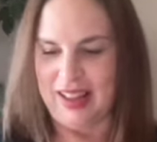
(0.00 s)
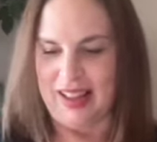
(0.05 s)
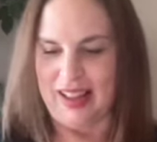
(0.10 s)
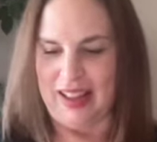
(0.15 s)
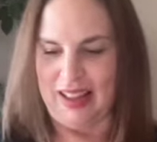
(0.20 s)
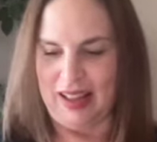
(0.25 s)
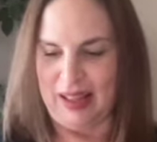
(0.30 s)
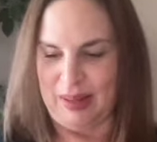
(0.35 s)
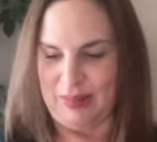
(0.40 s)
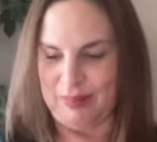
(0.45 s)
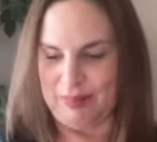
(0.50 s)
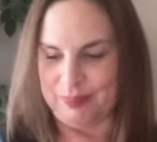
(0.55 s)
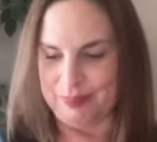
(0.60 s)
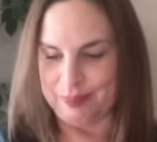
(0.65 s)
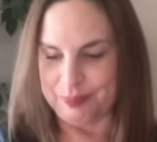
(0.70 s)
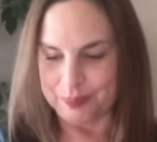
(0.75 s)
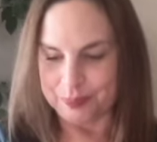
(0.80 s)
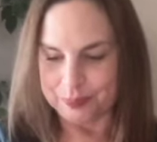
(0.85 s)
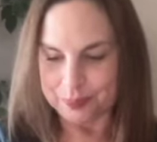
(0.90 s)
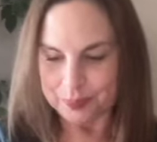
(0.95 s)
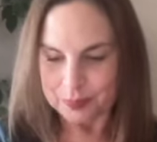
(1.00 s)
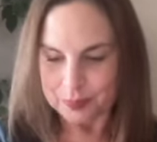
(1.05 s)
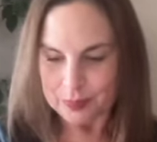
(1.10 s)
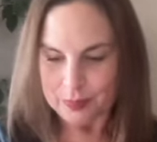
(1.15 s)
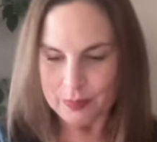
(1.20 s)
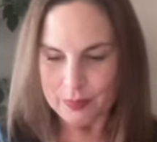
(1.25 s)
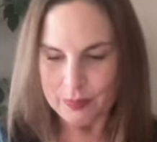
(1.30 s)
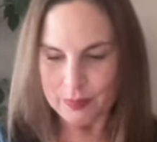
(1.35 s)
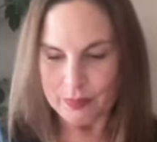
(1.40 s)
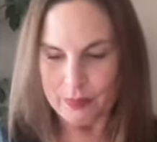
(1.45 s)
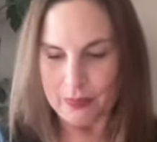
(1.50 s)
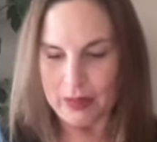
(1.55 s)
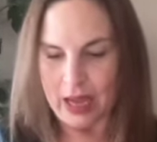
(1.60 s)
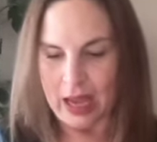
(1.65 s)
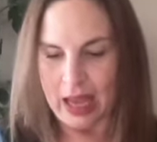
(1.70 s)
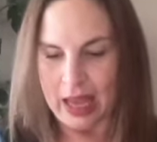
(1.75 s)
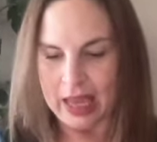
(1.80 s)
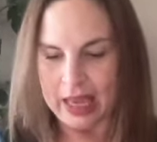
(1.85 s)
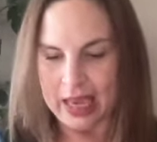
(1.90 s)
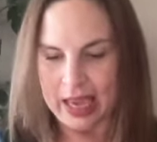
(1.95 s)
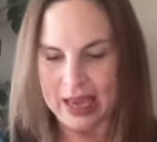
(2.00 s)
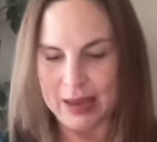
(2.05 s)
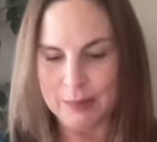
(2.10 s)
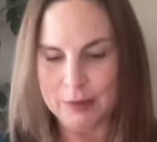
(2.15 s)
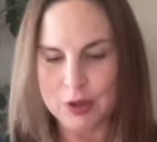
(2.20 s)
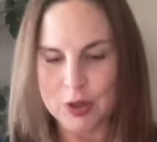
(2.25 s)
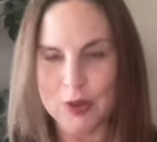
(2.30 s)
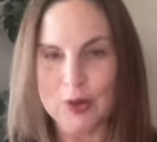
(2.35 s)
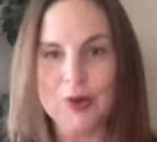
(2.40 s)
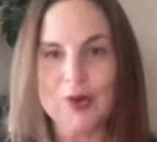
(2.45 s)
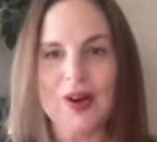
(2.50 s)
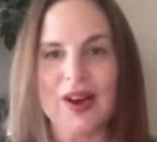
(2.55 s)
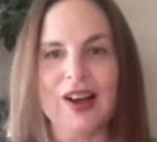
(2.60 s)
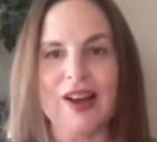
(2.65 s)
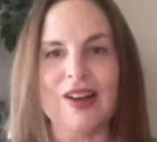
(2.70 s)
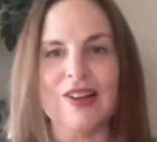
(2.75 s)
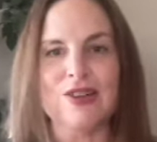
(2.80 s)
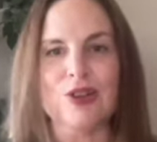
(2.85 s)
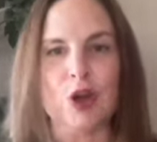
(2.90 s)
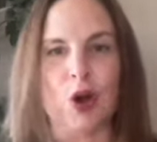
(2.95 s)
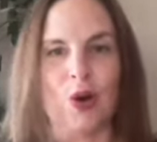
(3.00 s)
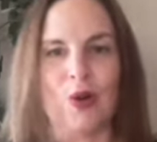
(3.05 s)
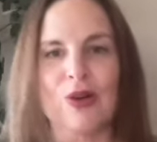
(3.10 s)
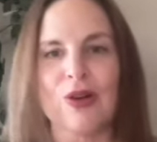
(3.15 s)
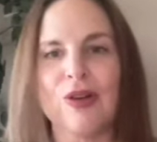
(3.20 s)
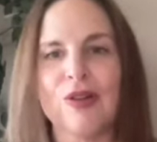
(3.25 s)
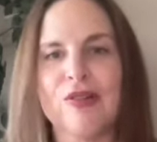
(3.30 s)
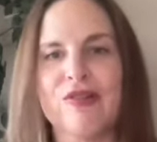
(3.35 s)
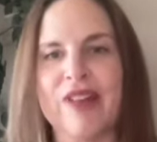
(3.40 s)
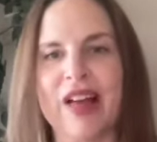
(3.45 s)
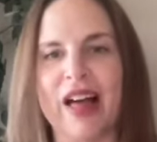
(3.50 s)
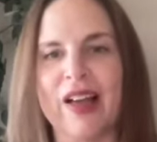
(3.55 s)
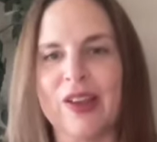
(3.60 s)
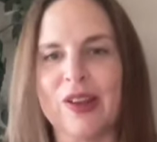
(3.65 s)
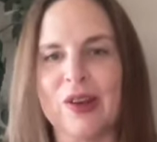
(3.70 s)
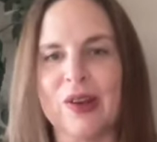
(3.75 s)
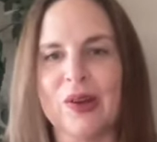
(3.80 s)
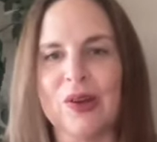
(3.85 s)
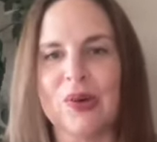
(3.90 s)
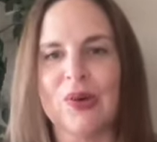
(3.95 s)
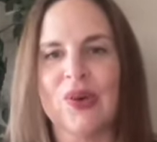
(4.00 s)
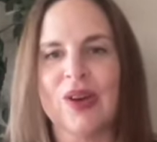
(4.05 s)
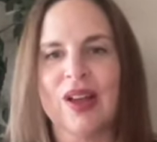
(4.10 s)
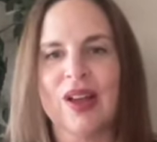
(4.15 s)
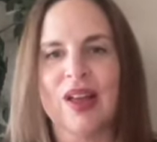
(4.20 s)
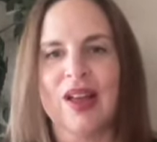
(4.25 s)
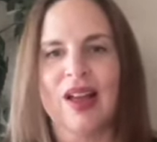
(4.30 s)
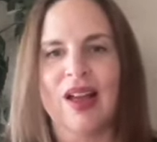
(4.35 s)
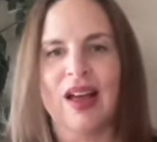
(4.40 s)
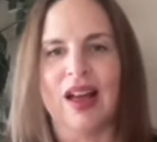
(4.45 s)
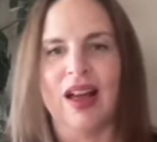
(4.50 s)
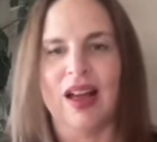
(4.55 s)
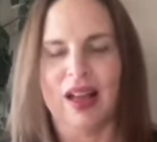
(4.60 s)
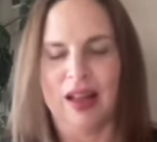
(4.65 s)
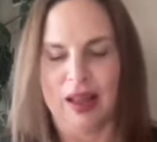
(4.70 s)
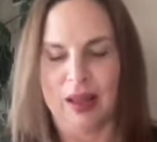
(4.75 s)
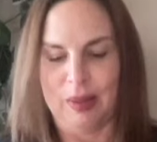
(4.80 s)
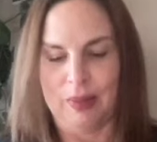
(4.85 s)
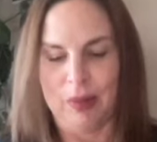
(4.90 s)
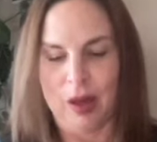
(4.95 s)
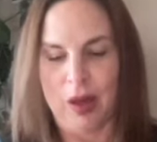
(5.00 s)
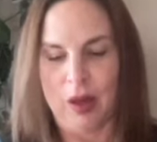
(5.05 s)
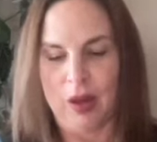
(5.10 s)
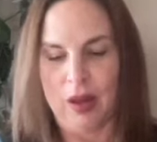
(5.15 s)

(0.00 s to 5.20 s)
Um, I came to a total value um,